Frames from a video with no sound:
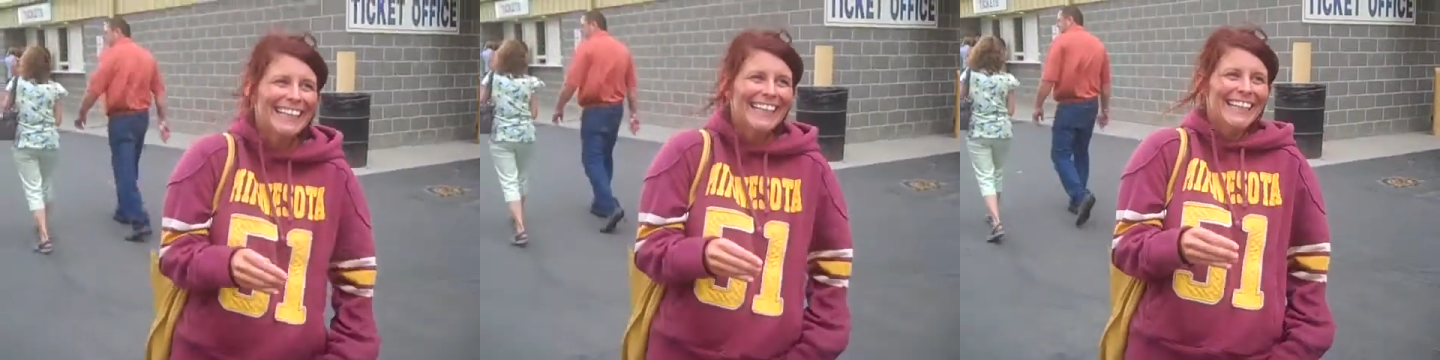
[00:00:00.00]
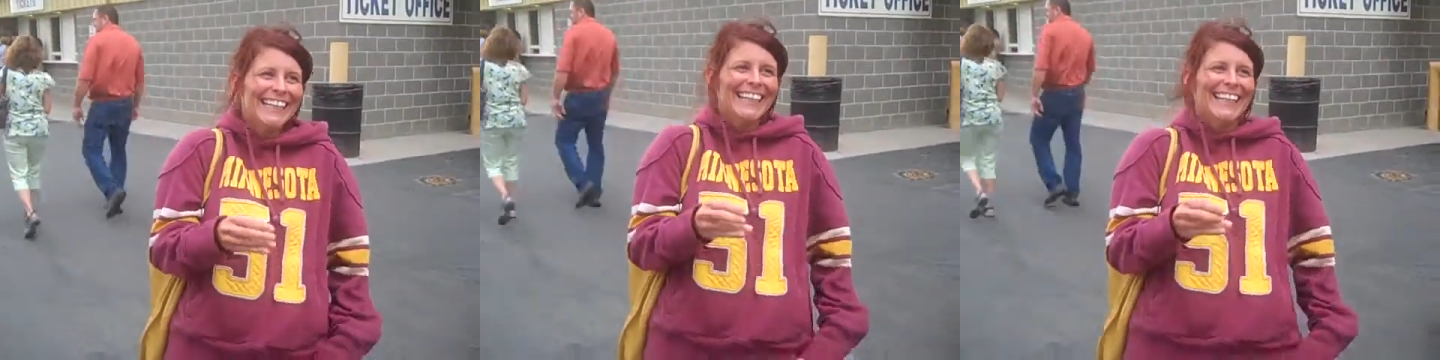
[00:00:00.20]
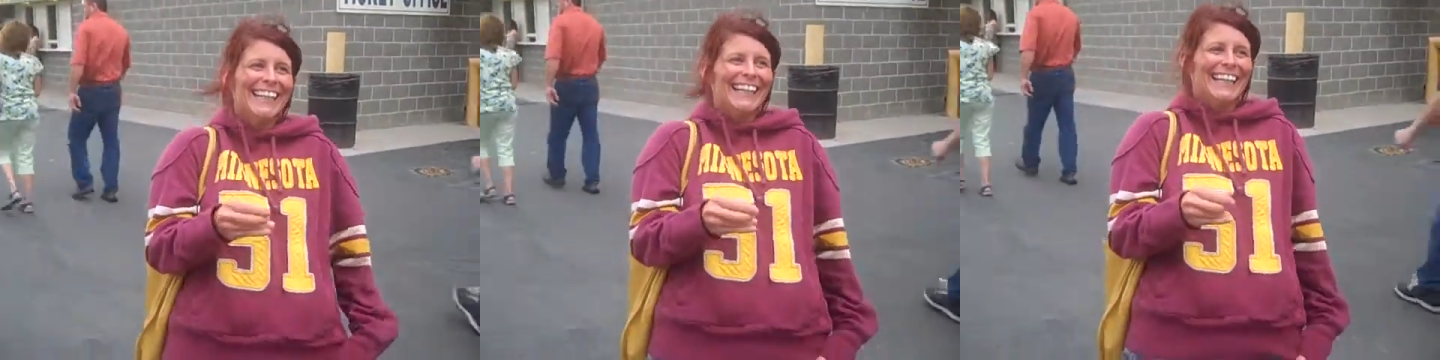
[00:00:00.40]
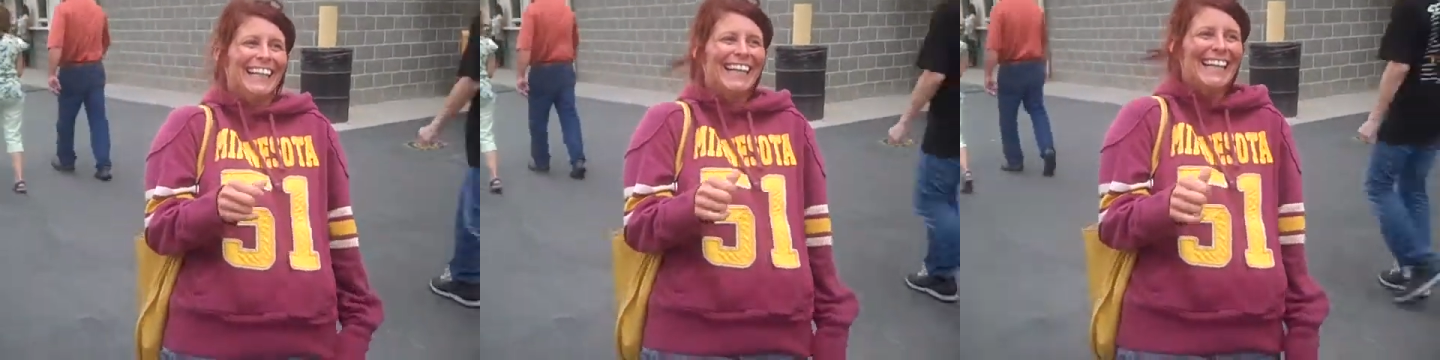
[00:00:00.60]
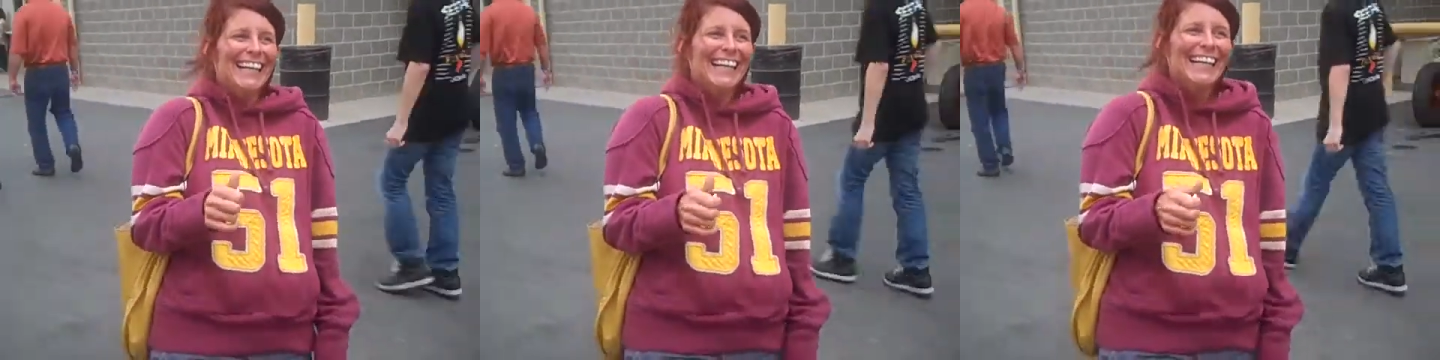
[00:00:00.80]
Uh,
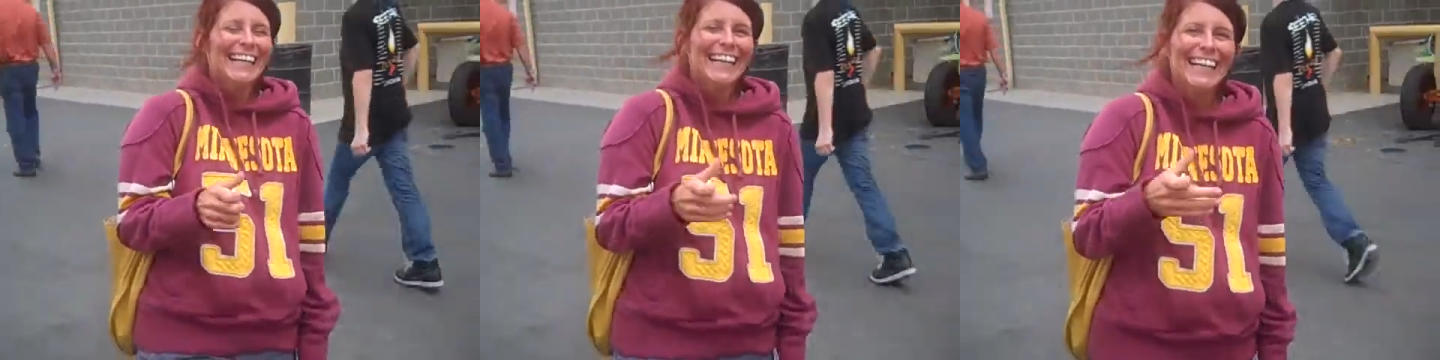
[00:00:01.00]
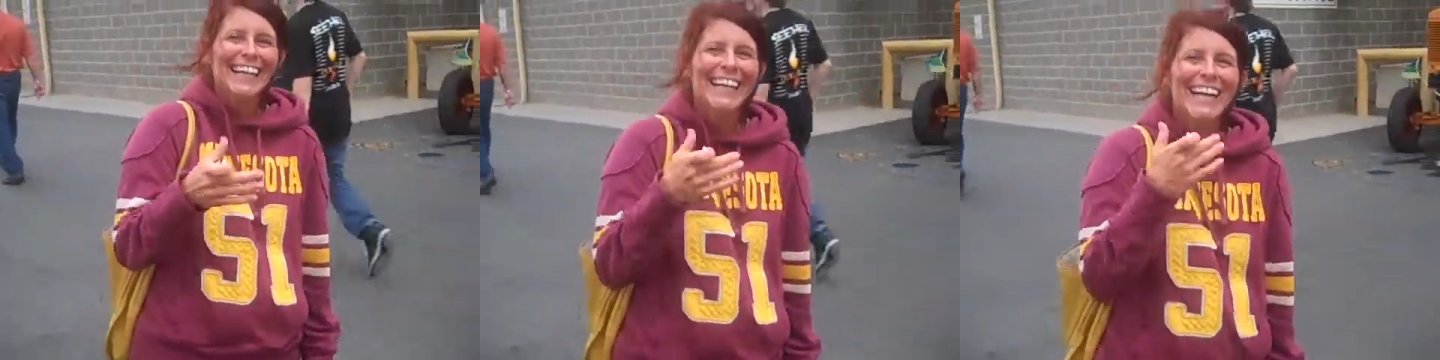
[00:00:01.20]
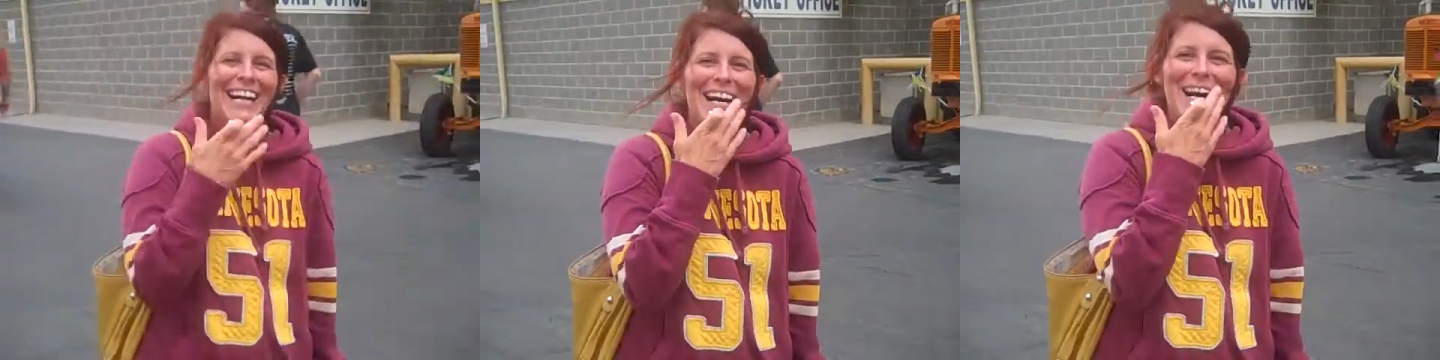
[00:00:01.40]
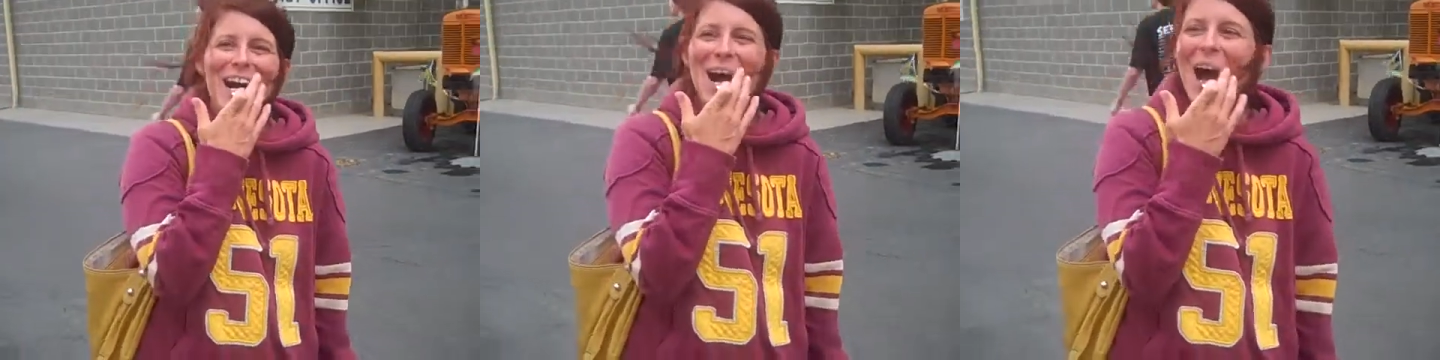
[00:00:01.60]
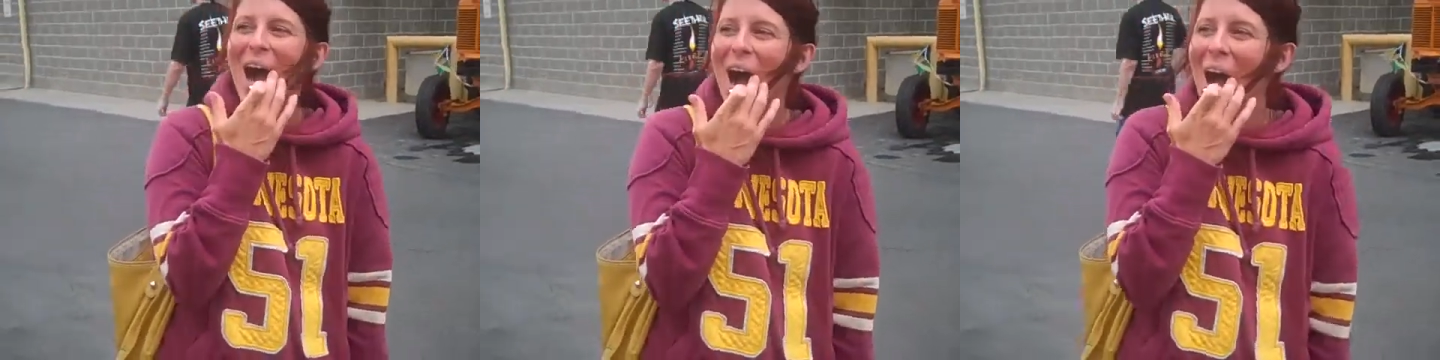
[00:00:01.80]
least favorite part of the fair
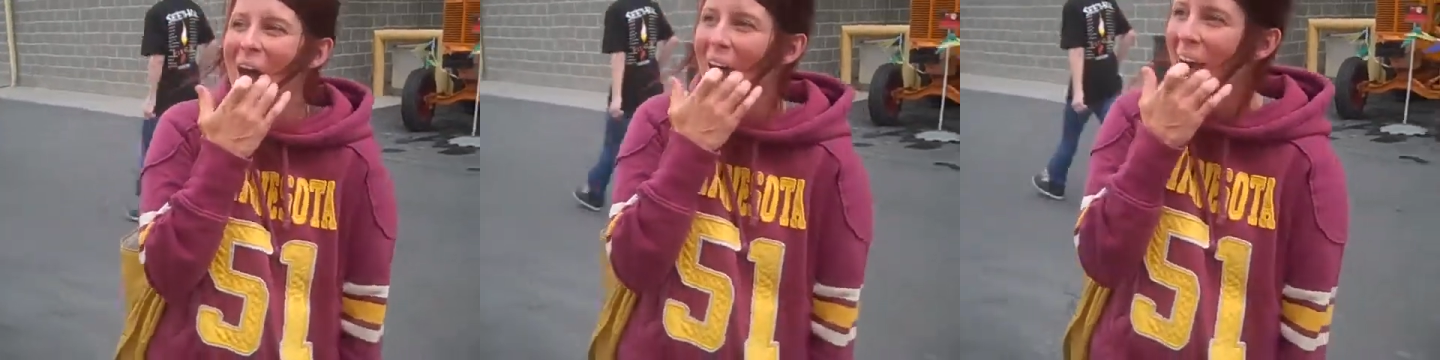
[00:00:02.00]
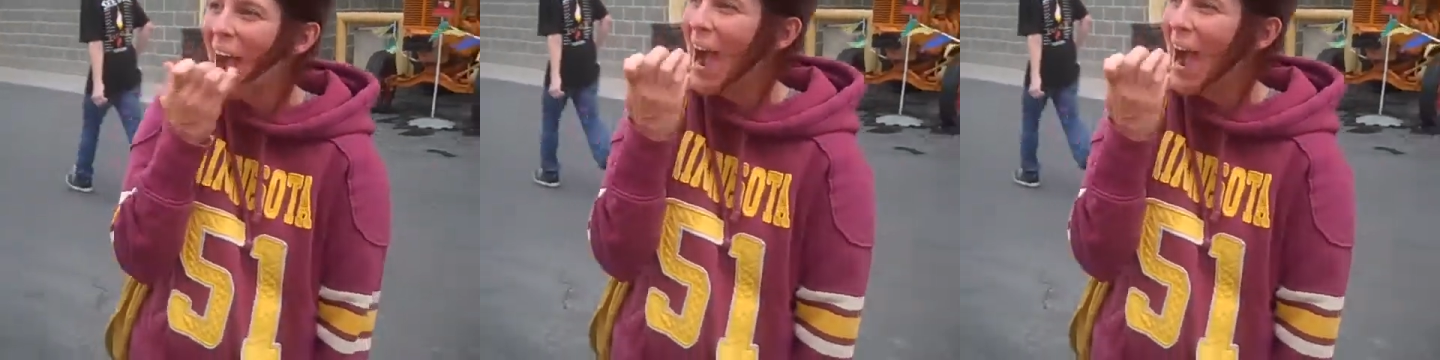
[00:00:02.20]
besides